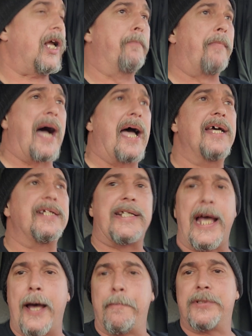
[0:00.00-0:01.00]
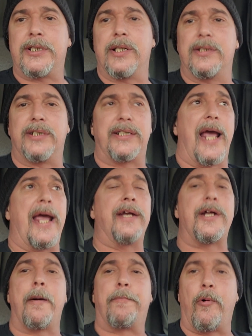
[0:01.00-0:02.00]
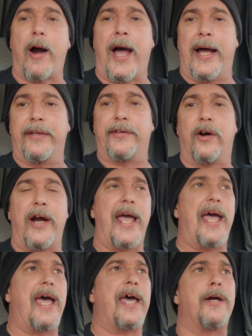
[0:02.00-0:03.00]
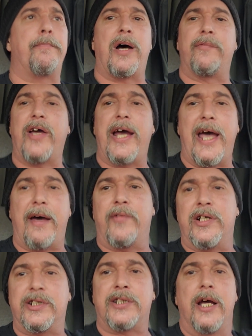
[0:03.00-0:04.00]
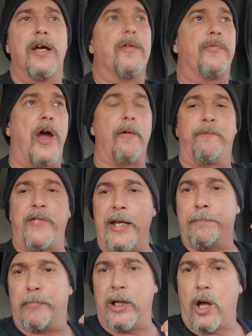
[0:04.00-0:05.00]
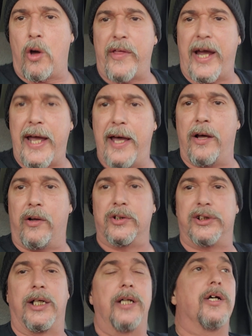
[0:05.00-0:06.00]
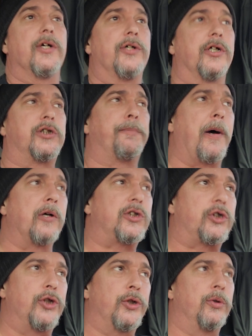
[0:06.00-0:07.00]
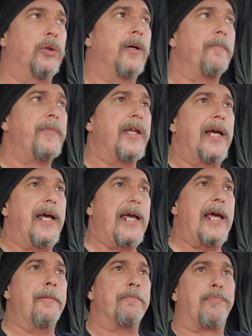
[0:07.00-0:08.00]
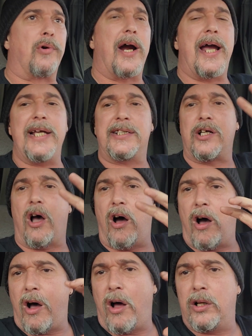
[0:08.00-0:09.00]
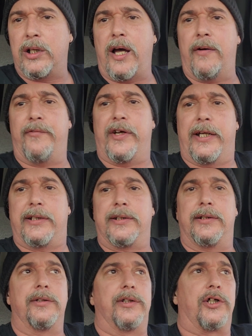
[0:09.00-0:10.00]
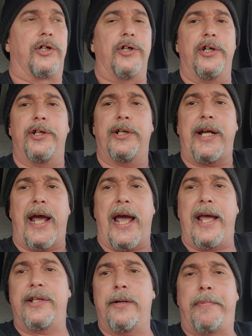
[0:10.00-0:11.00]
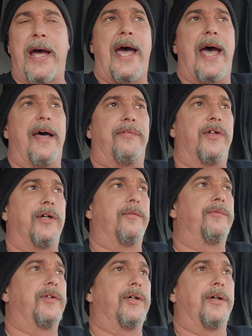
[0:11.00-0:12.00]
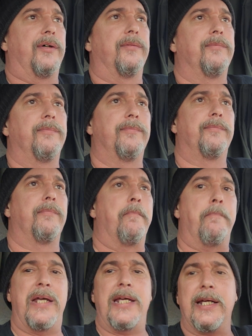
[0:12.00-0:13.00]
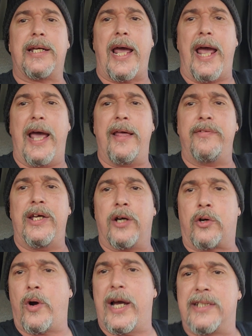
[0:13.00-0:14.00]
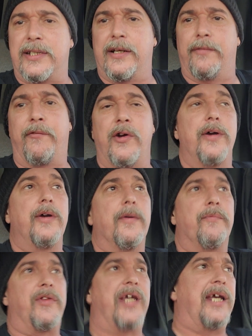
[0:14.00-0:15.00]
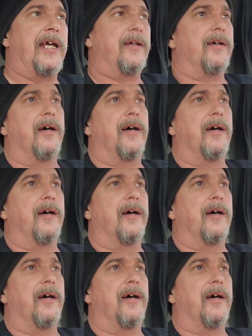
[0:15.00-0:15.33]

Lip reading: my adepts stand upright, their head above the heavens, their feet below the hells. You're supposed to embrace all of it, the good and the bad, the meek and the aggressive, the